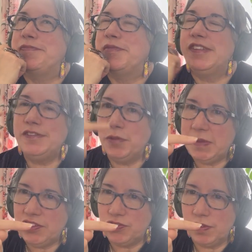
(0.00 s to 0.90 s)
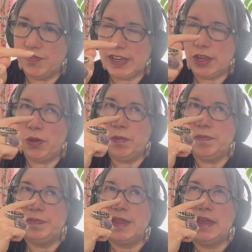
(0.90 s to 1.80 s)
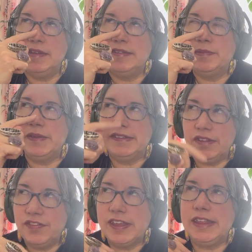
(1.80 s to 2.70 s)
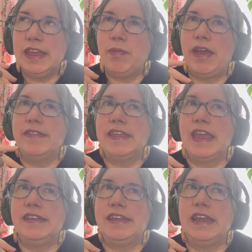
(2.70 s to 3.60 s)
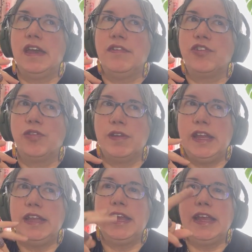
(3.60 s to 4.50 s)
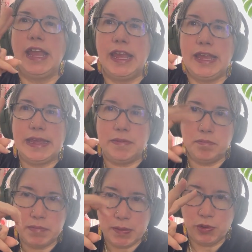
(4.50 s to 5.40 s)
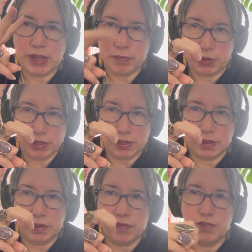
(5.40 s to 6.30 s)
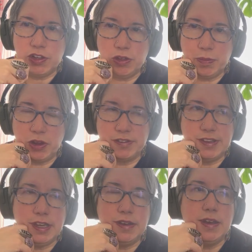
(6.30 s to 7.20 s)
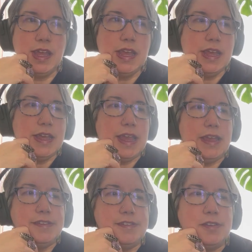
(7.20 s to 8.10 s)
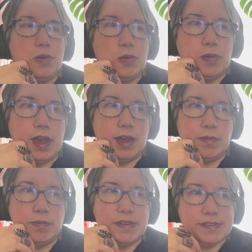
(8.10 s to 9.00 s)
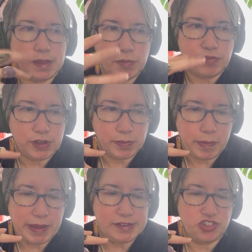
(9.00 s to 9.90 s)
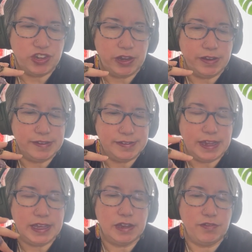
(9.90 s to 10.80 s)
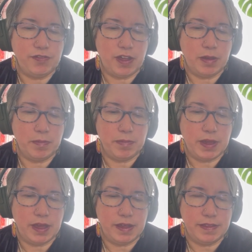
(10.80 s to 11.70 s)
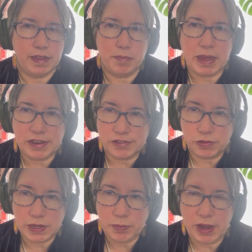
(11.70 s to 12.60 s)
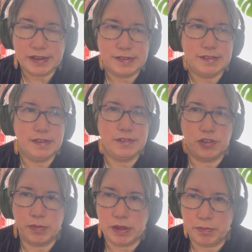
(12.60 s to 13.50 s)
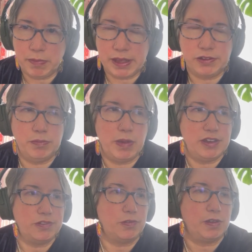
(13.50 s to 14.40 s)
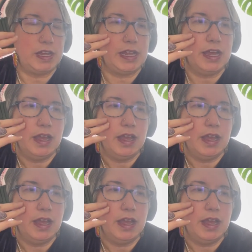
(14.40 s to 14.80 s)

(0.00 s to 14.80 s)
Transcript: This will be a short video specifically about the idea of creating a memory book for your person. And so some of what I'm about to share is taken from the Montessori practices. So I'm a Montessori